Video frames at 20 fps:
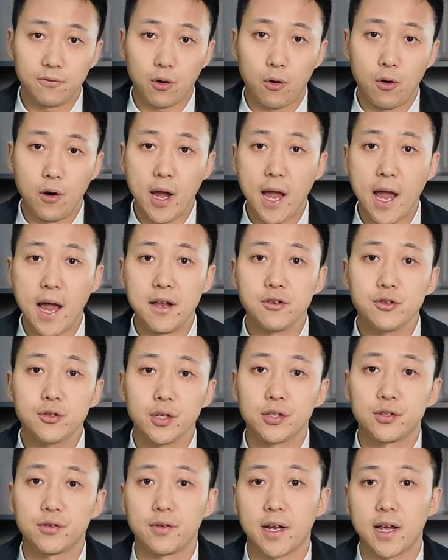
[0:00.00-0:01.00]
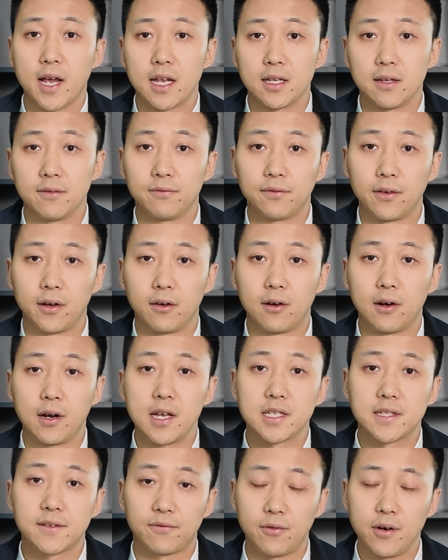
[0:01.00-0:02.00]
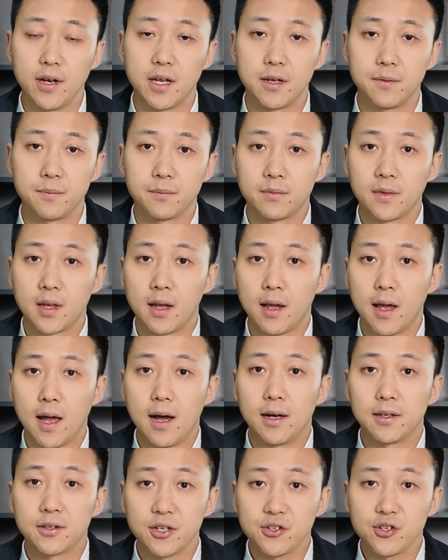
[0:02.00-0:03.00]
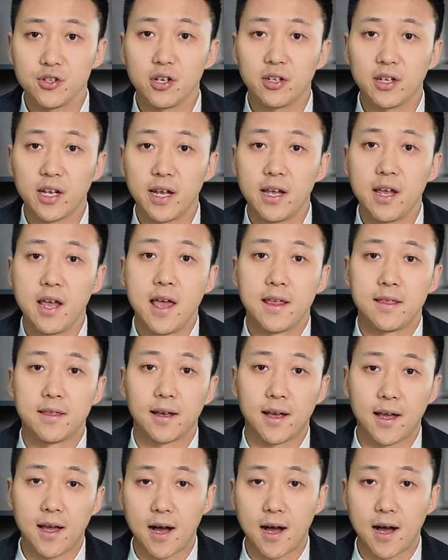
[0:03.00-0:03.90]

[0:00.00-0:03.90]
of all, entry to the Canton Fair is free. And additionally, the